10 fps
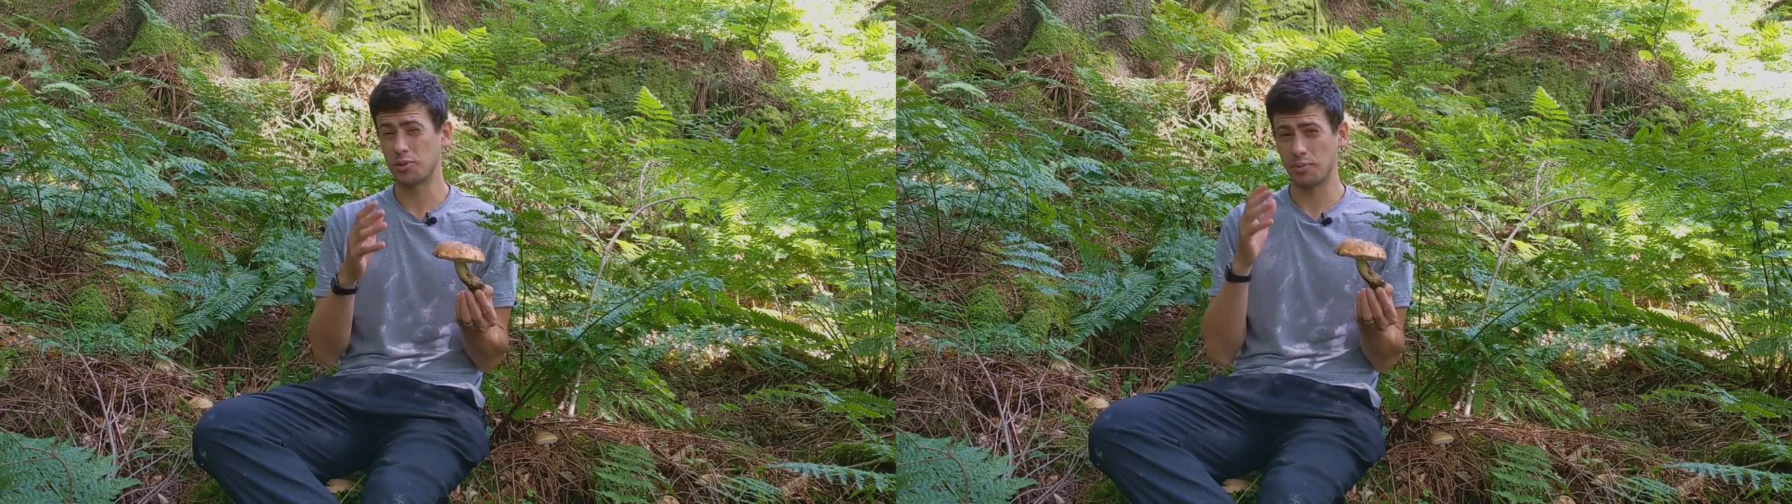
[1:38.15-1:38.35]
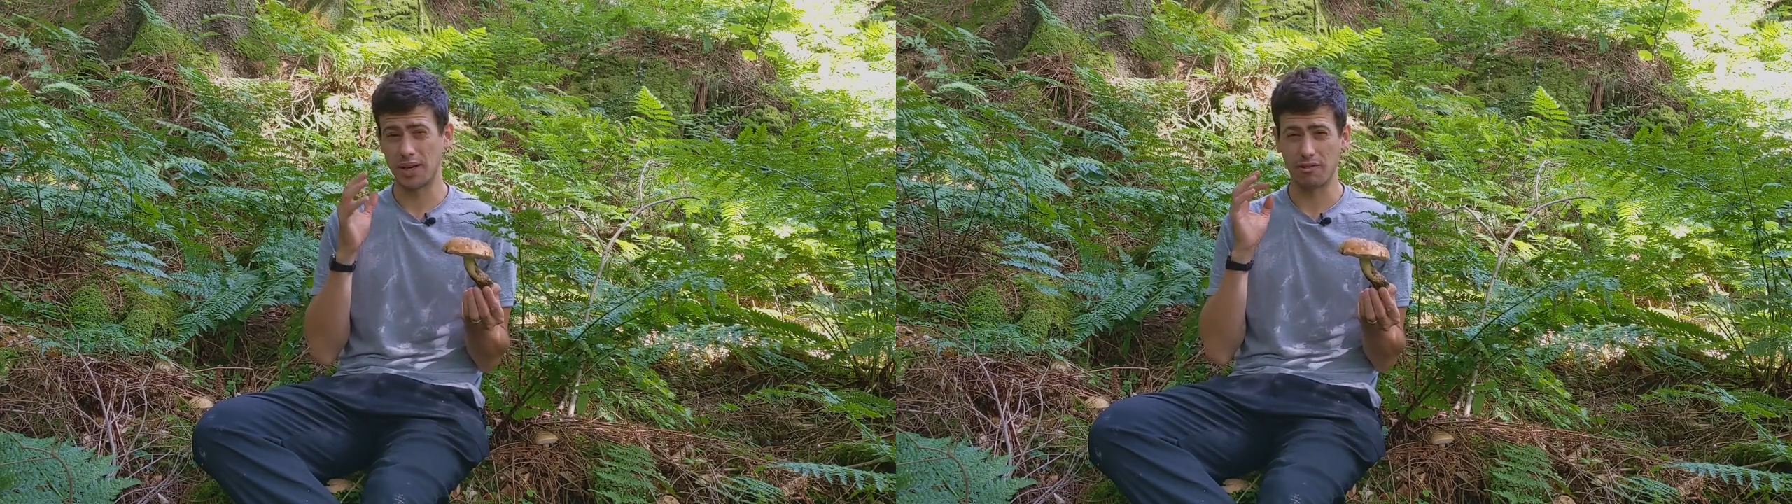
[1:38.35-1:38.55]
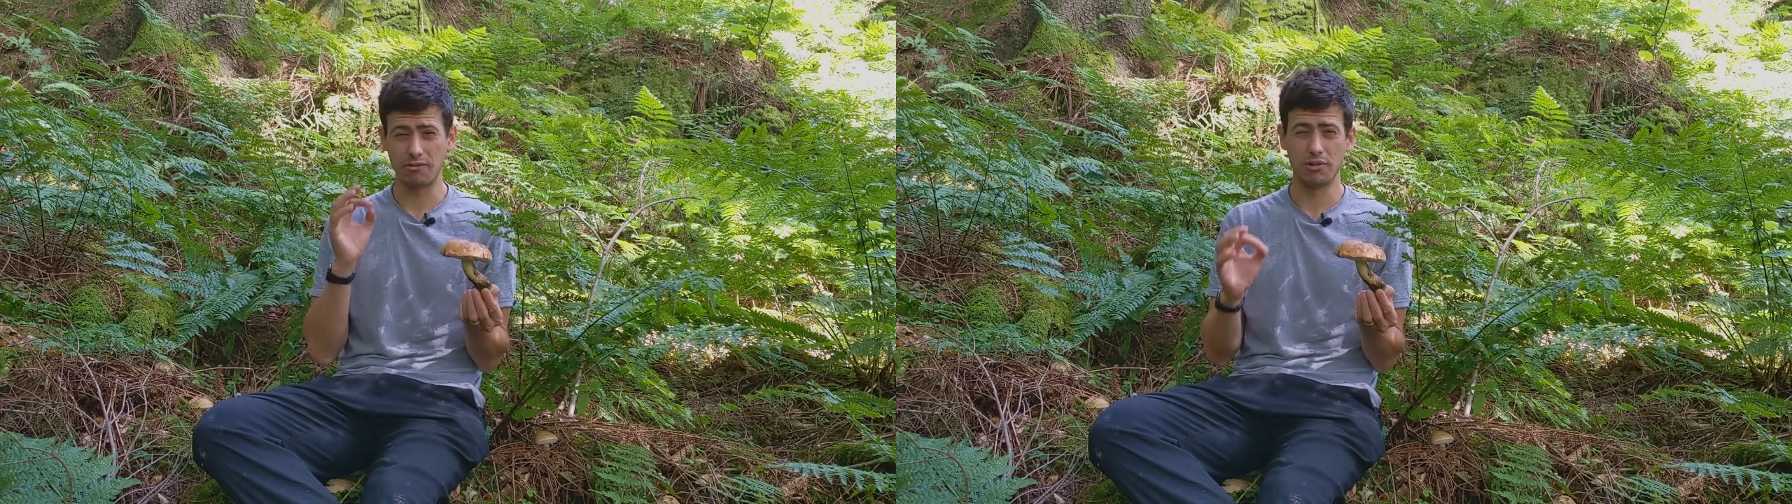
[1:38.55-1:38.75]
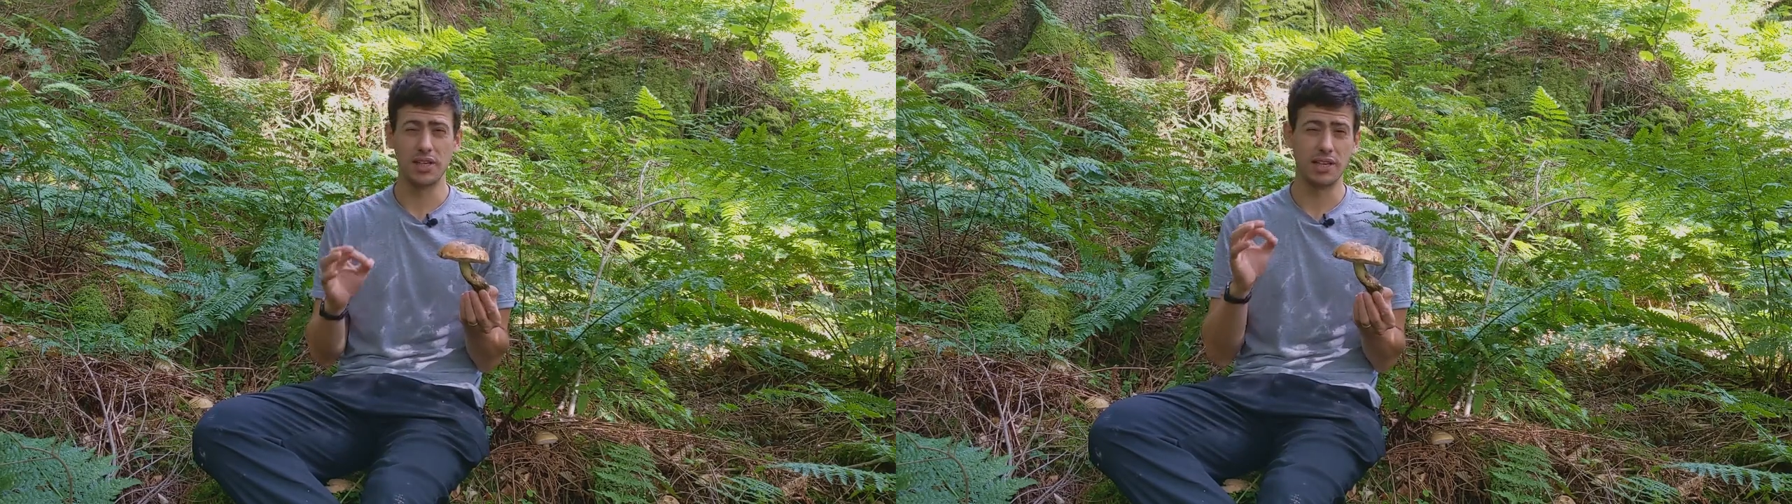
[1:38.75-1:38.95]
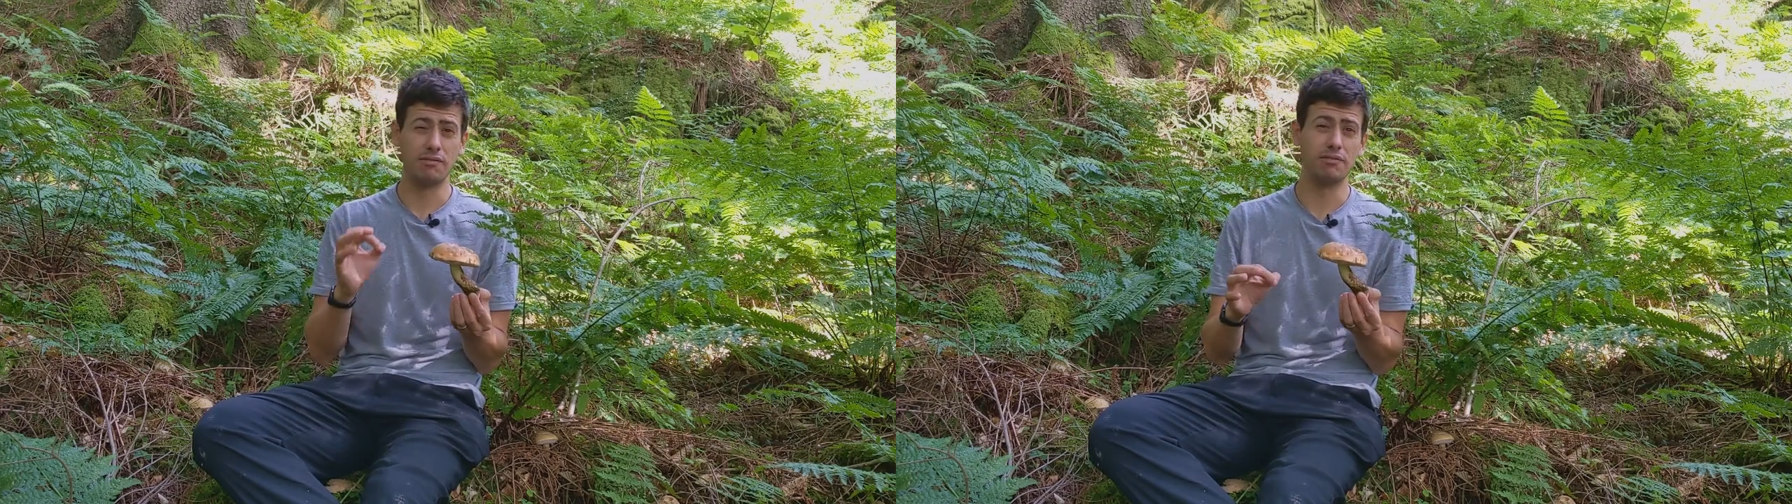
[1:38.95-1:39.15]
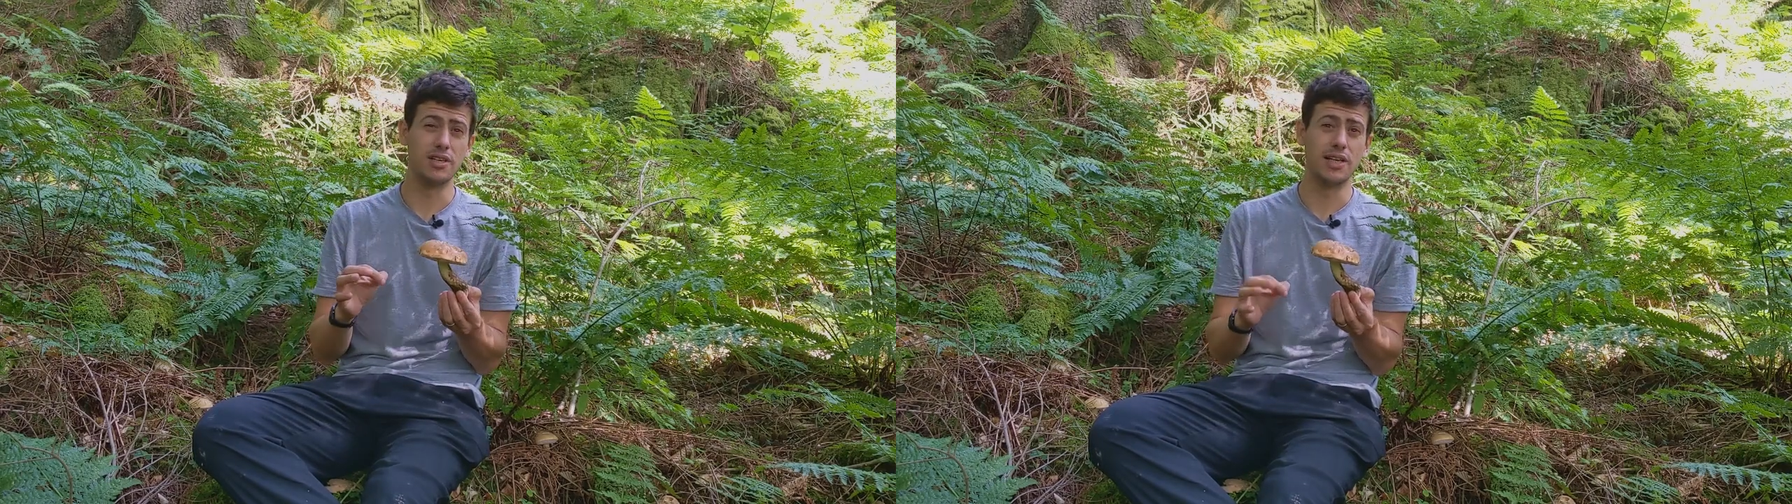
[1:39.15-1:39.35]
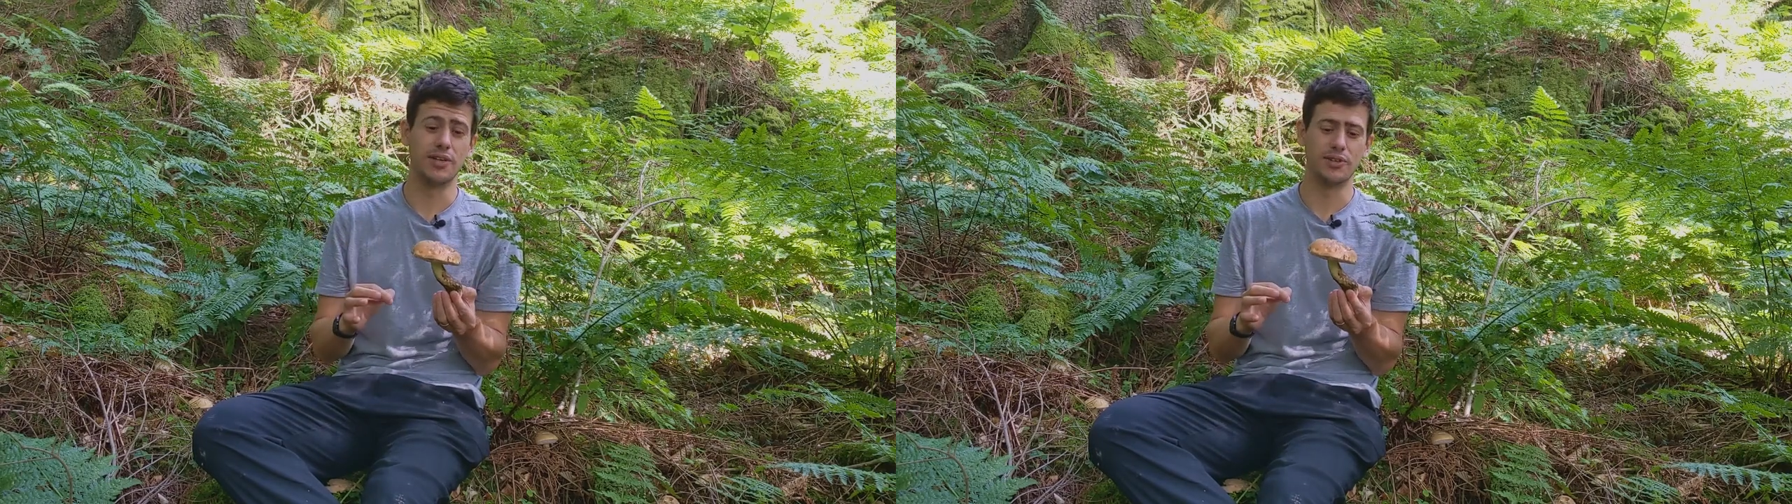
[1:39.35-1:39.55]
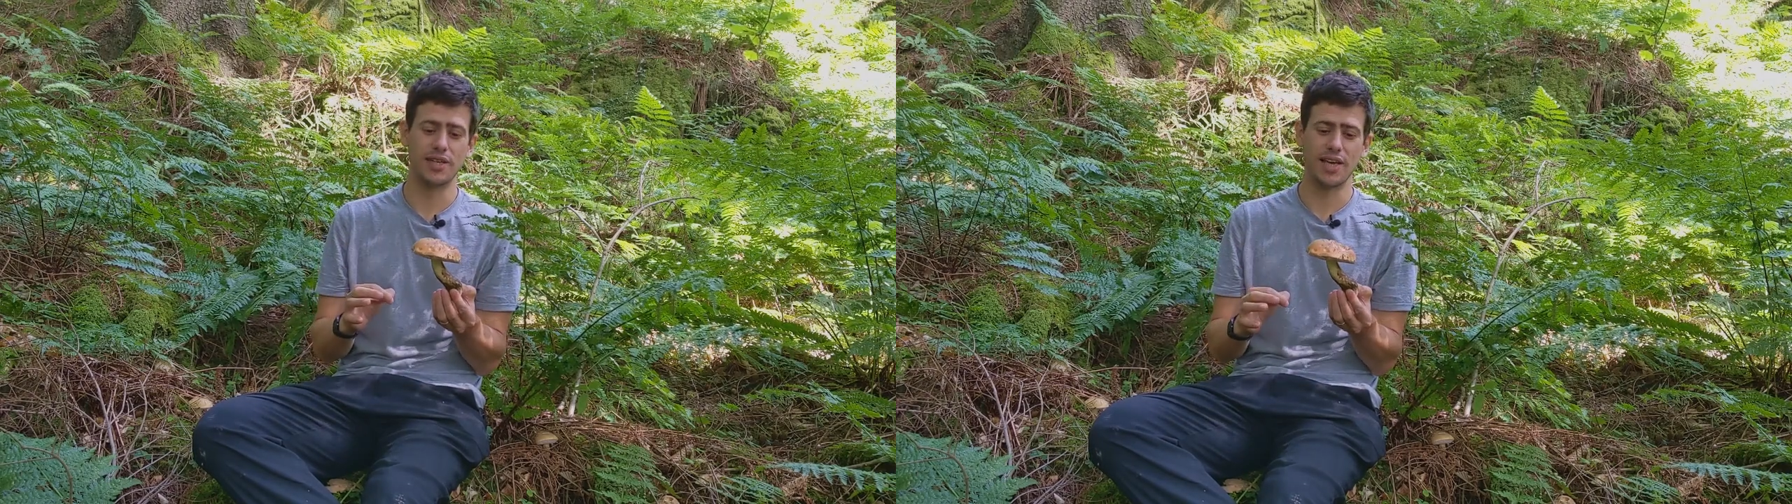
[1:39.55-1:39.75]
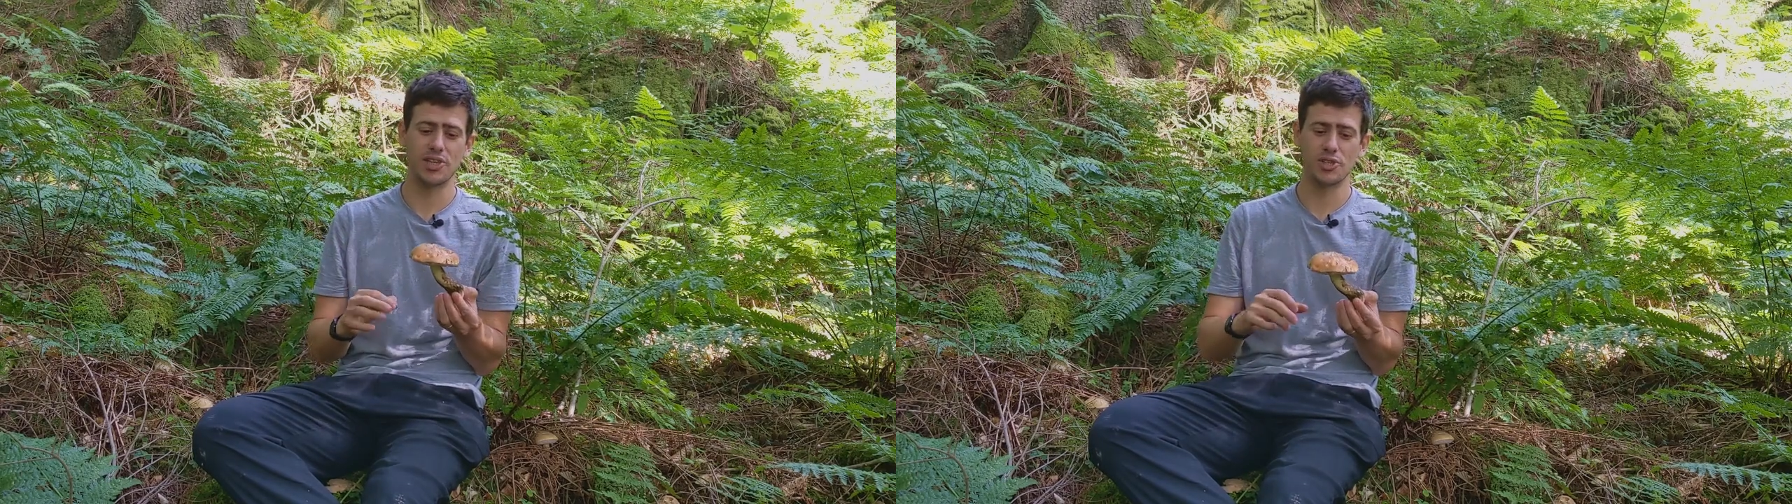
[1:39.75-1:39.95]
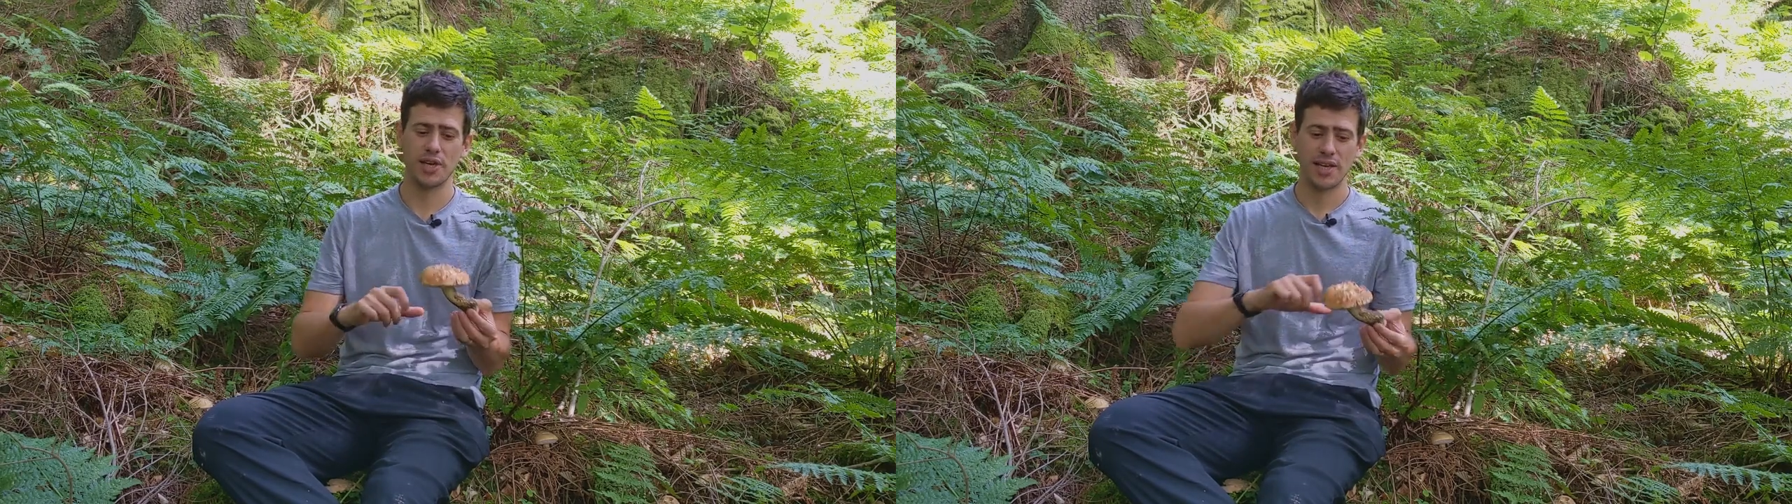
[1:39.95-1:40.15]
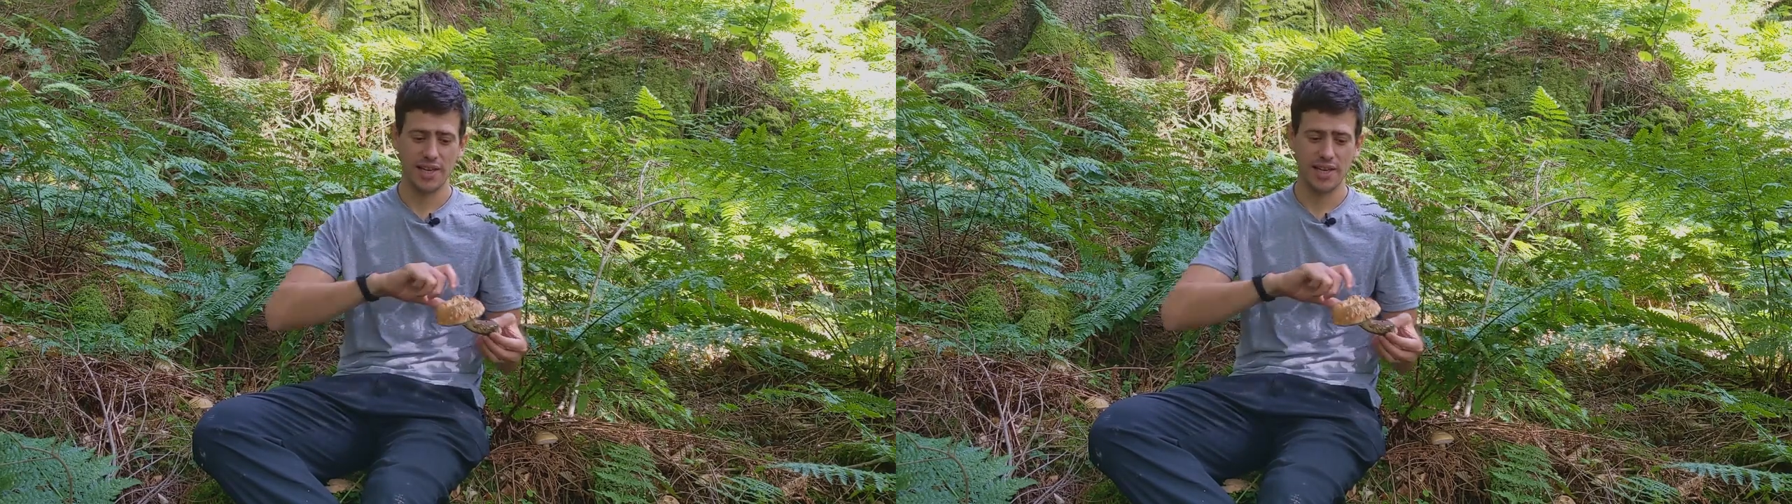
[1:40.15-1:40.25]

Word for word: which would make a really, really good dish,